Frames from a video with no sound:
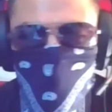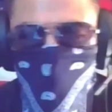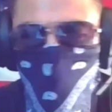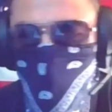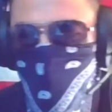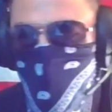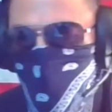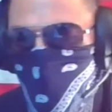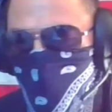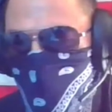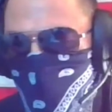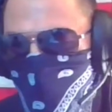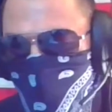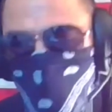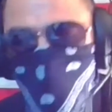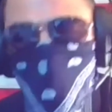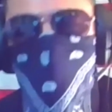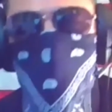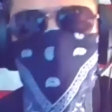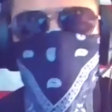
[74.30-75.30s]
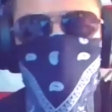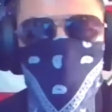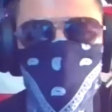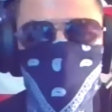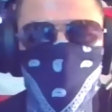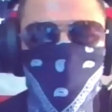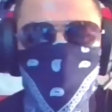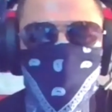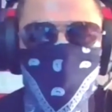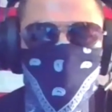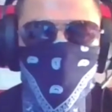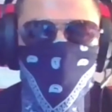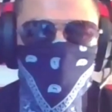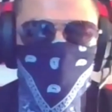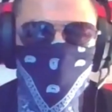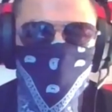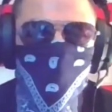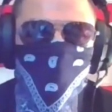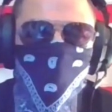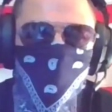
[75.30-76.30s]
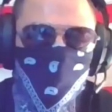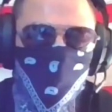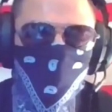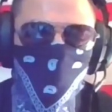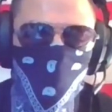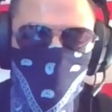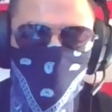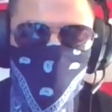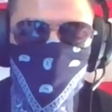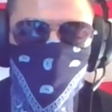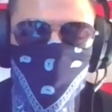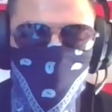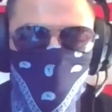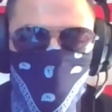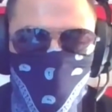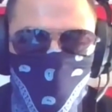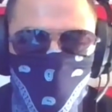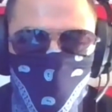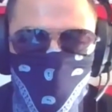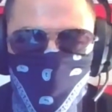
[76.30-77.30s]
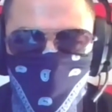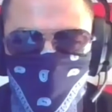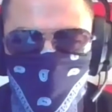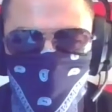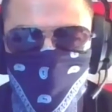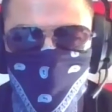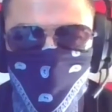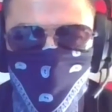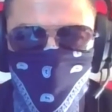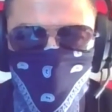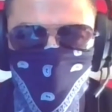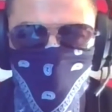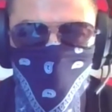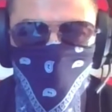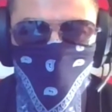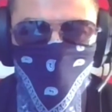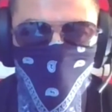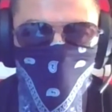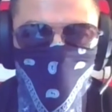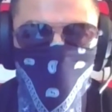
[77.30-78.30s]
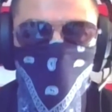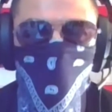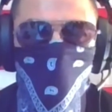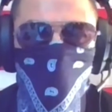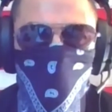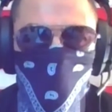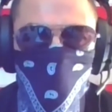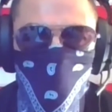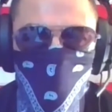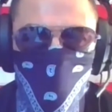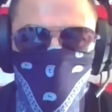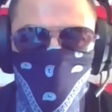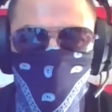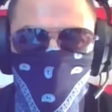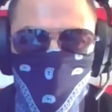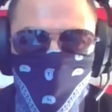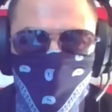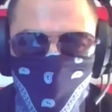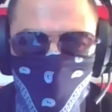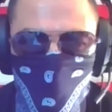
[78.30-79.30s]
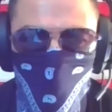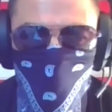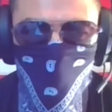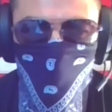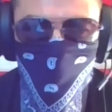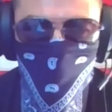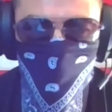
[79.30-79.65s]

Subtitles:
that everything we do say is alleged and just our own opinions that we're